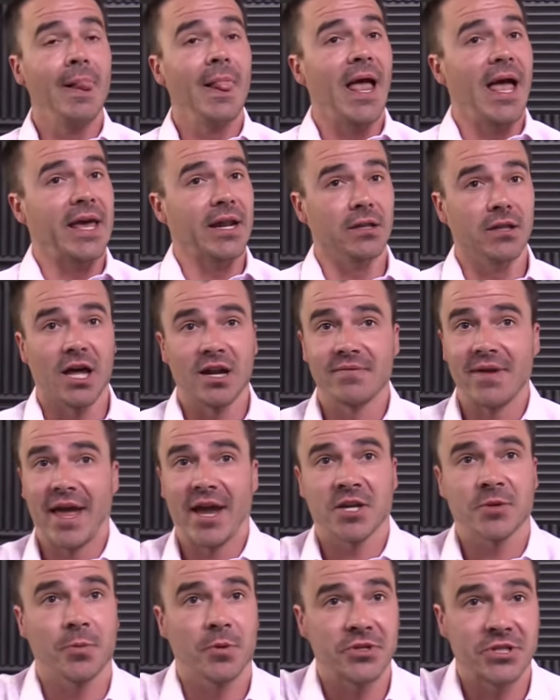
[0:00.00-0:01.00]
and a lot of
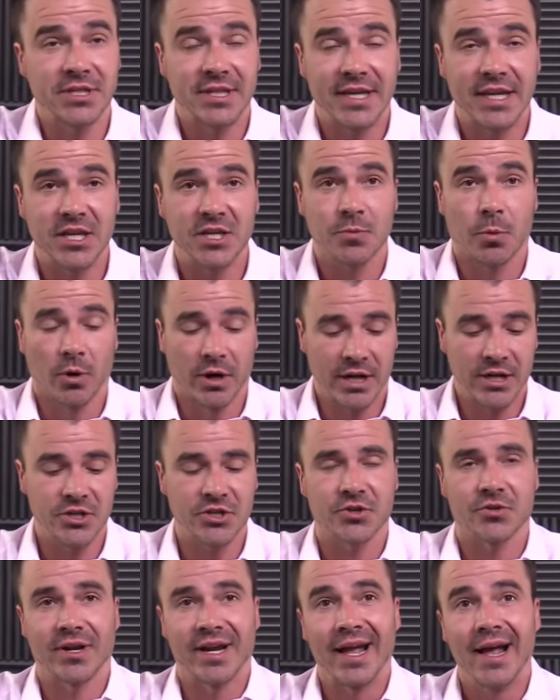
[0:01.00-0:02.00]
experts in the esports
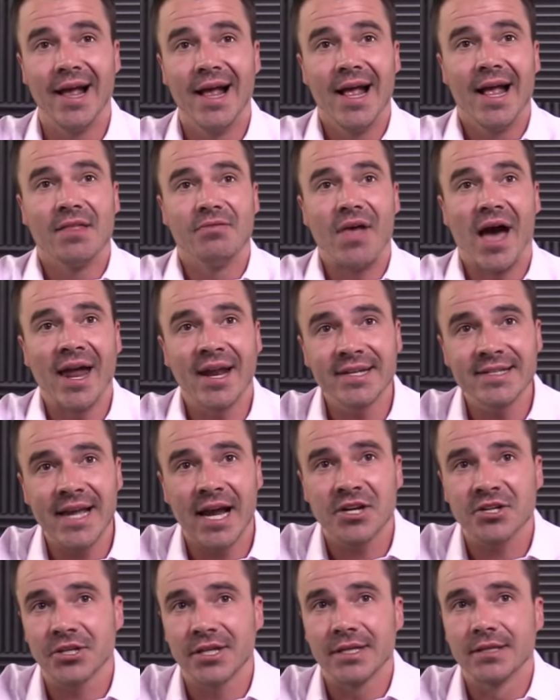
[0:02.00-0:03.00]
industry. That has
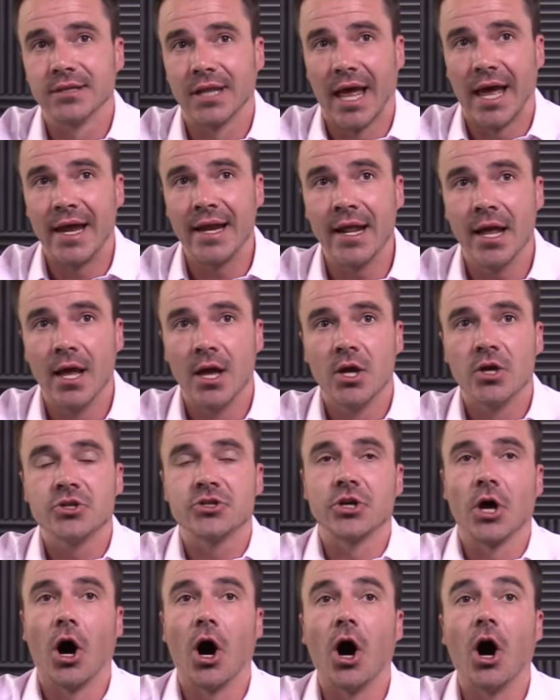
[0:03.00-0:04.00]
actually led
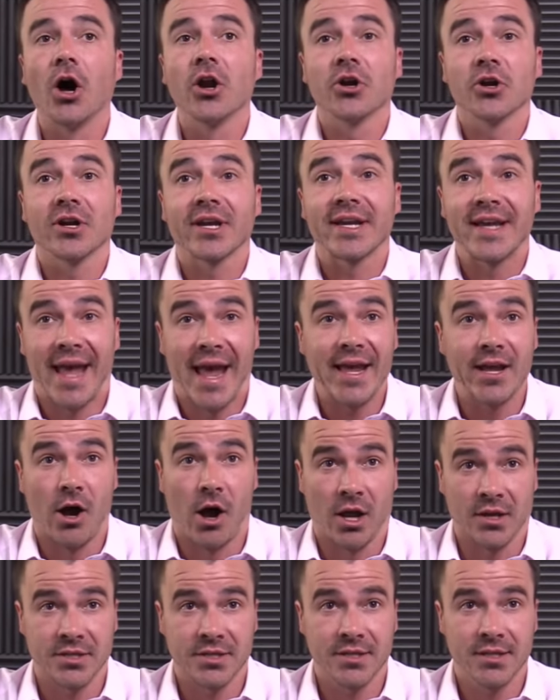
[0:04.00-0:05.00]
to utter
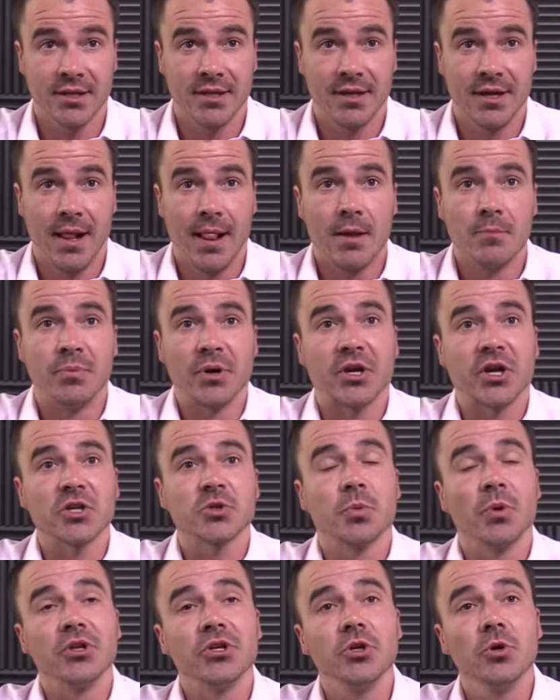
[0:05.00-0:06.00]
chaos. Because
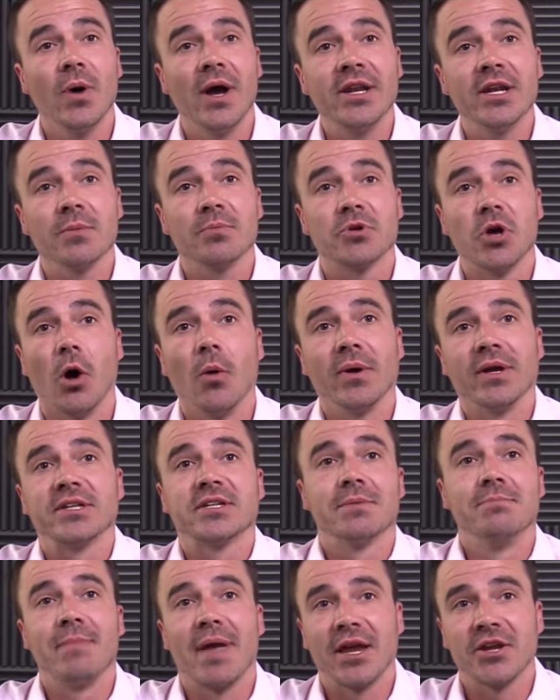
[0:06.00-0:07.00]
when you end up going
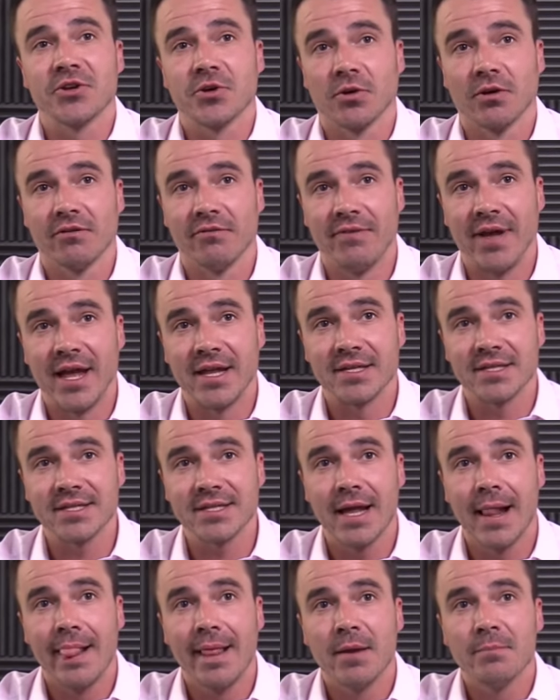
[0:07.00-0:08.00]
to major
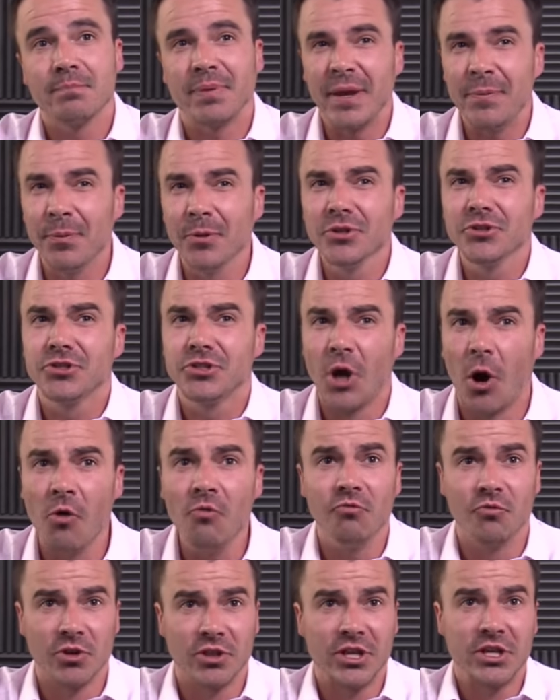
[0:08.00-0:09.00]
events, people
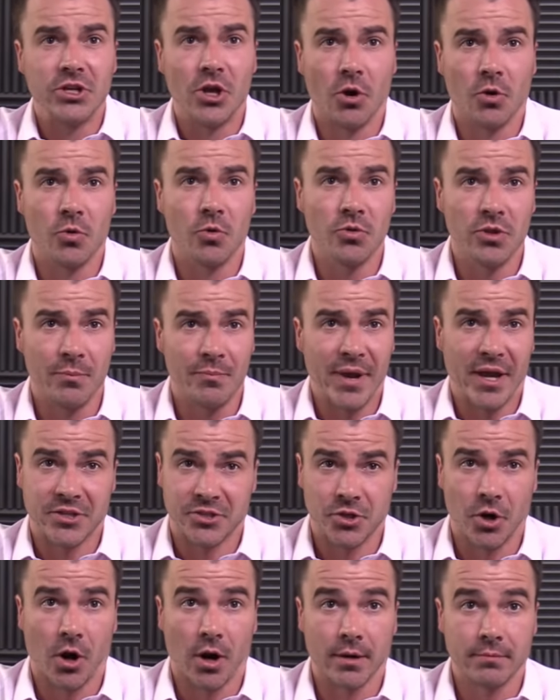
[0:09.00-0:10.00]
don't really know who the
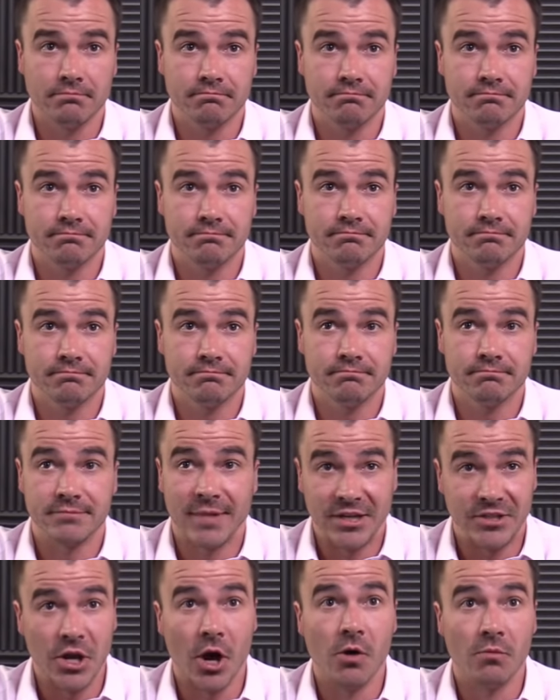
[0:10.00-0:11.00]
best are.
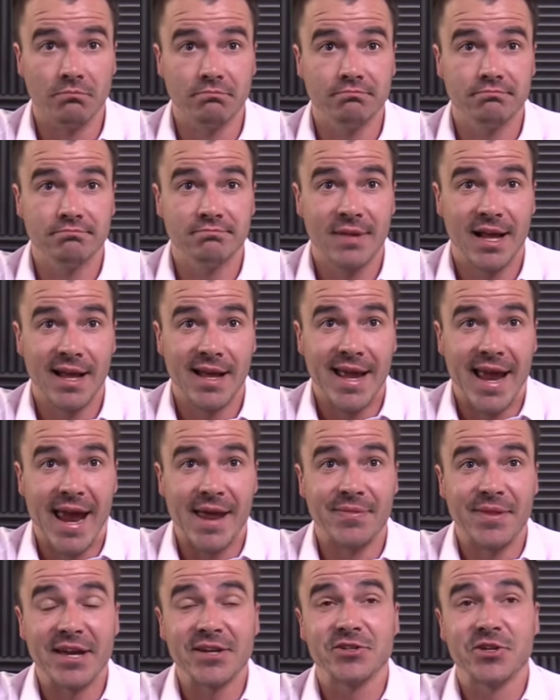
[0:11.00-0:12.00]
They don't.
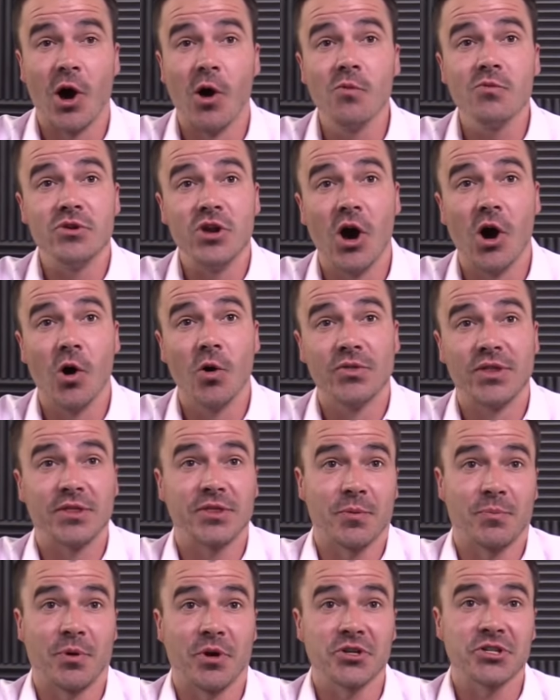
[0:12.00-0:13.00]
And they don't know that
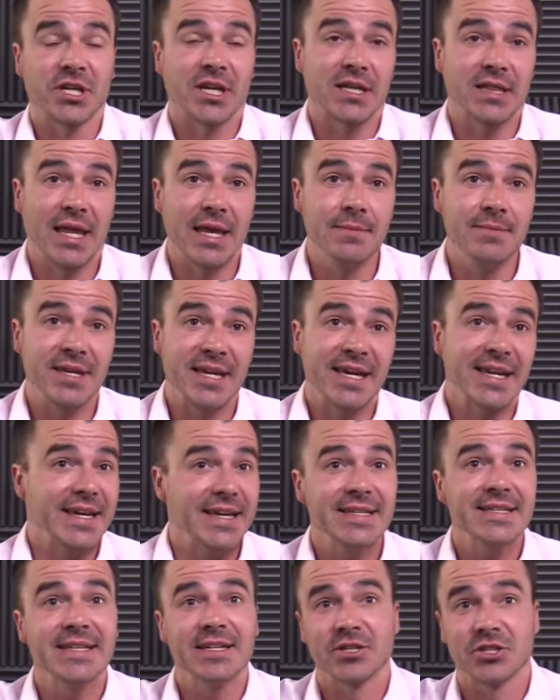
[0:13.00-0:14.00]
the person claiming it
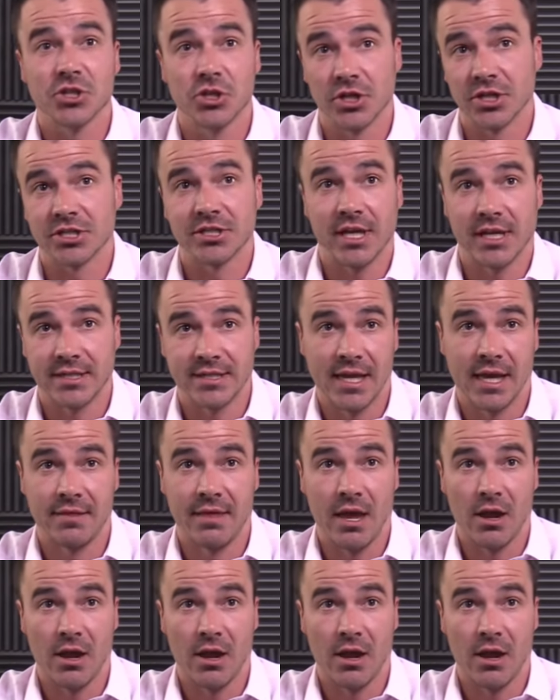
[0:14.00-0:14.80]
isn't as good as they say they